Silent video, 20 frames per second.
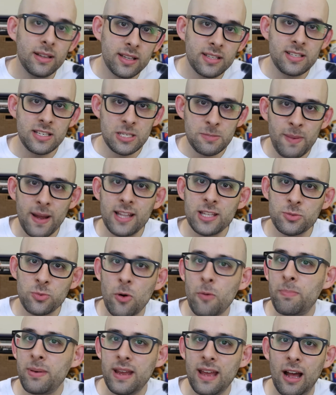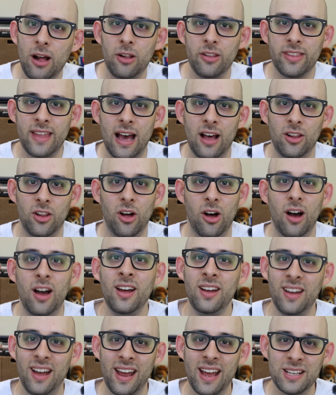The suspense won't be held that long.
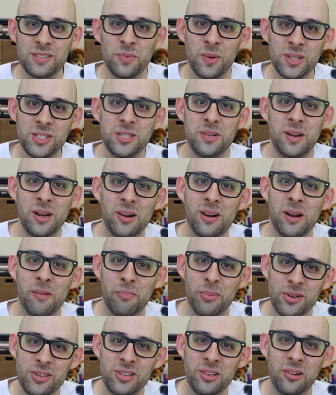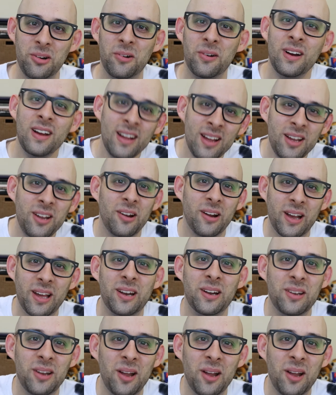I guess once you hear number 2, you're going to